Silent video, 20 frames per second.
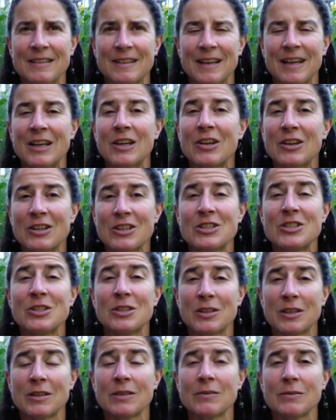I encourage you
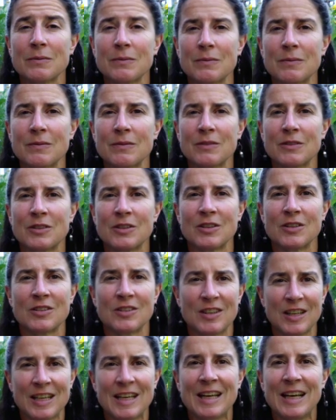to
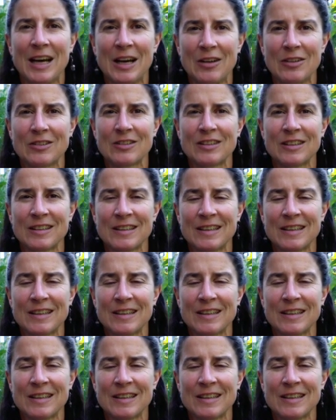seek it out.